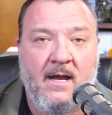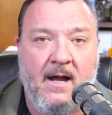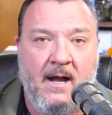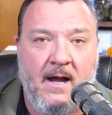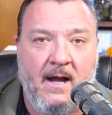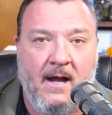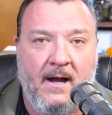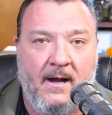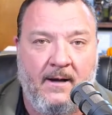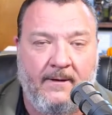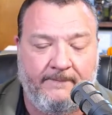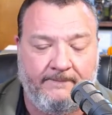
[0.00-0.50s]

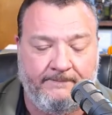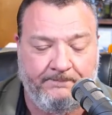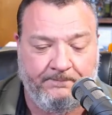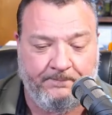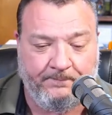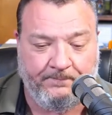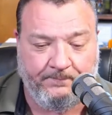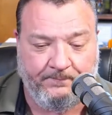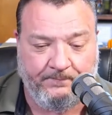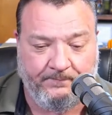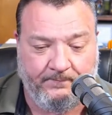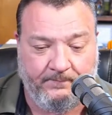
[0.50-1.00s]

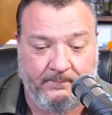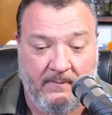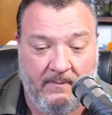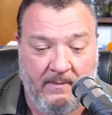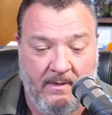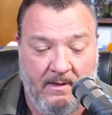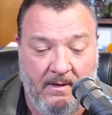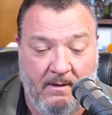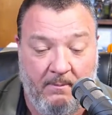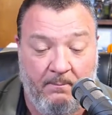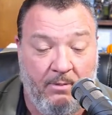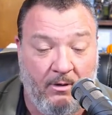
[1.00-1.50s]

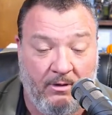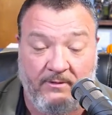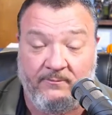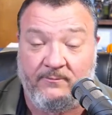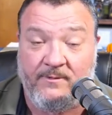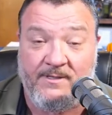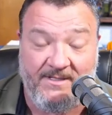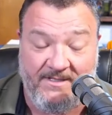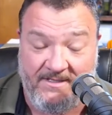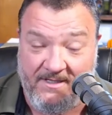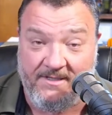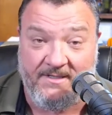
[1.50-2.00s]
Bullet
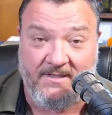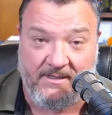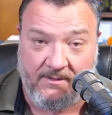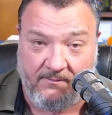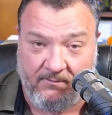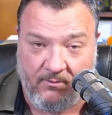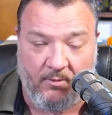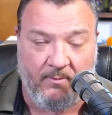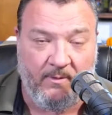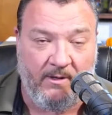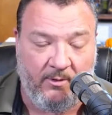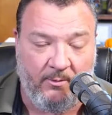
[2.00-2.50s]
resistant
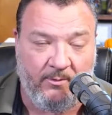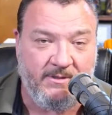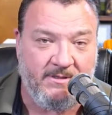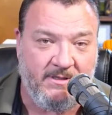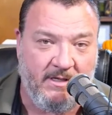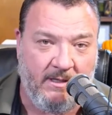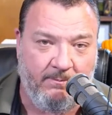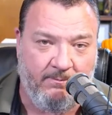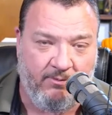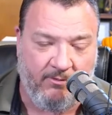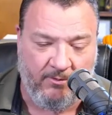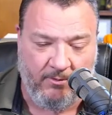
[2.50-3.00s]
room. I don't want to
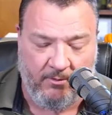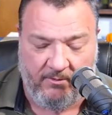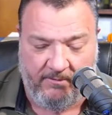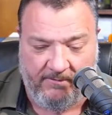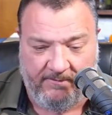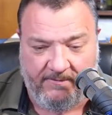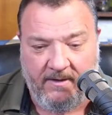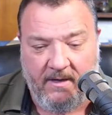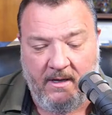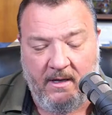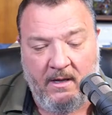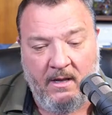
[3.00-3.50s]
say
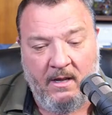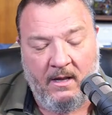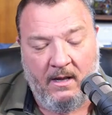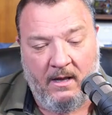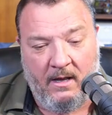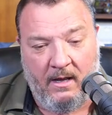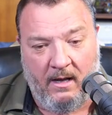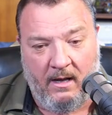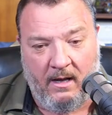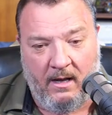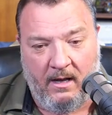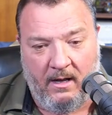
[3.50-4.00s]
proof.
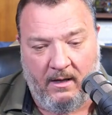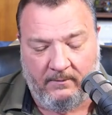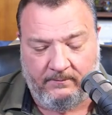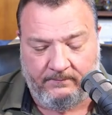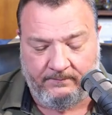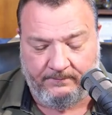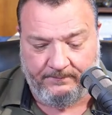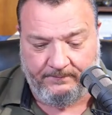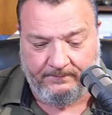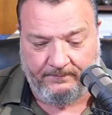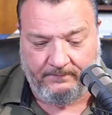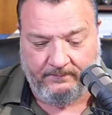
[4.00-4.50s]

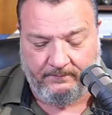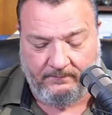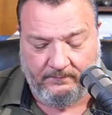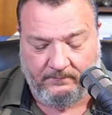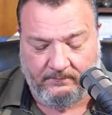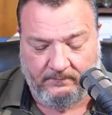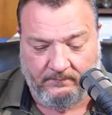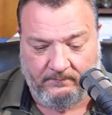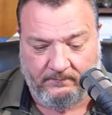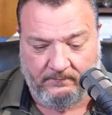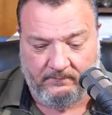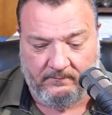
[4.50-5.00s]

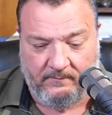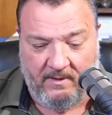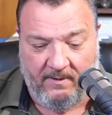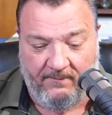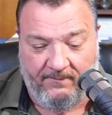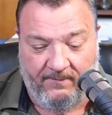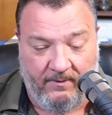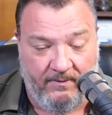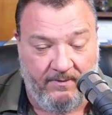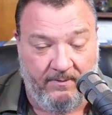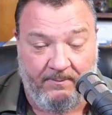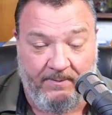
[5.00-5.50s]

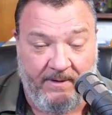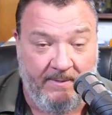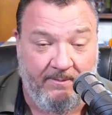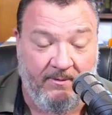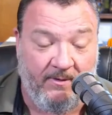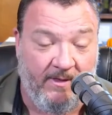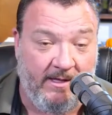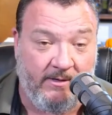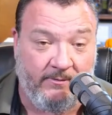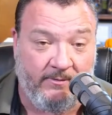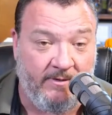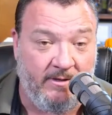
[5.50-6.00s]
For the people
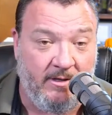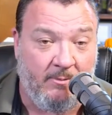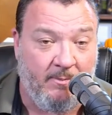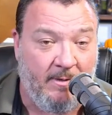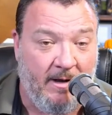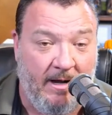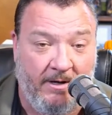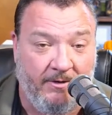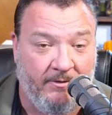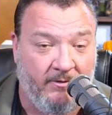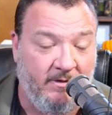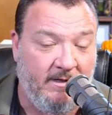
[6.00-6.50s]
that are in there, but
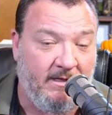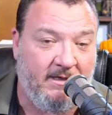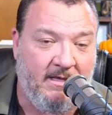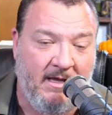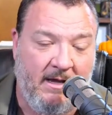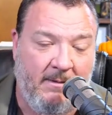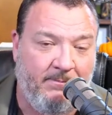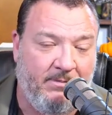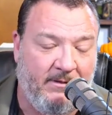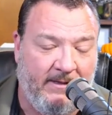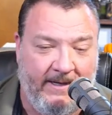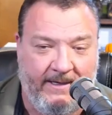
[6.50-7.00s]
underneath
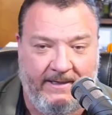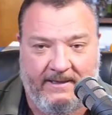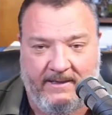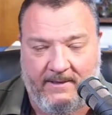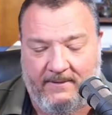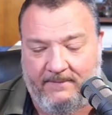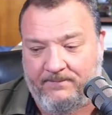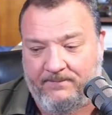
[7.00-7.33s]
that blanket.